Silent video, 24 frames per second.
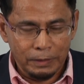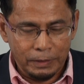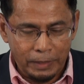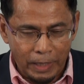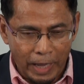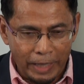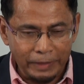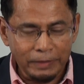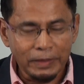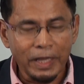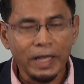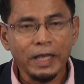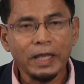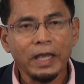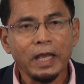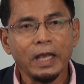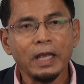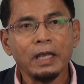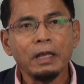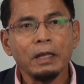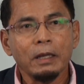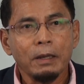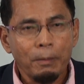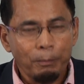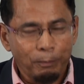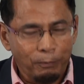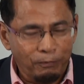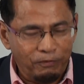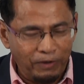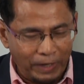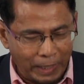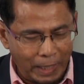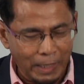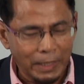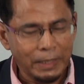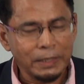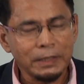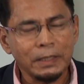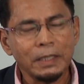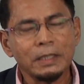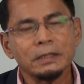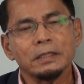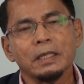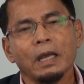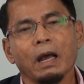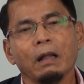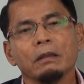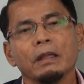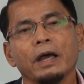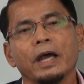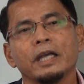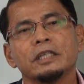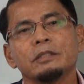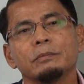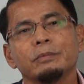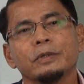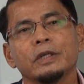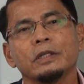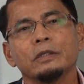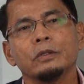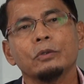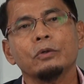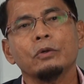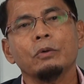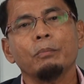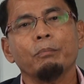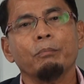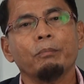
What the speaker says: and thinking faculties that Allah has given you.